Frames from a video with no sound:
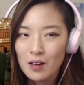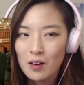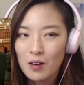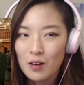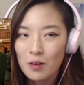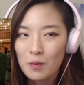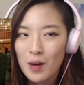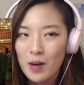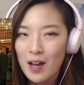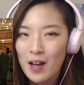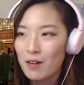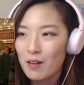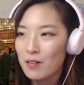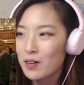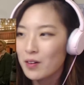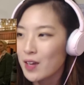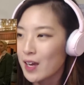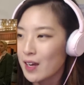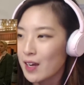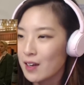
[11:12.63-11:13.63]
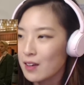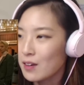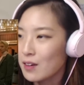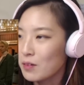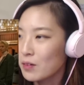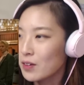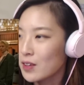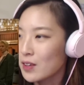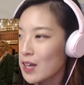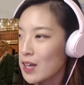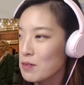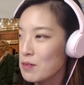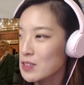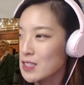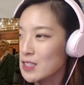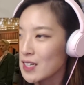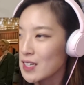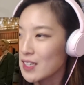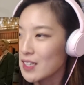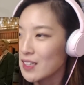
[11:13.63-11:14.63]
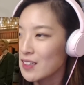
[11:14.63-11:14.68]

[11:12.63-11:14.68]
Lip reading: Wow, okay. Well, that was it.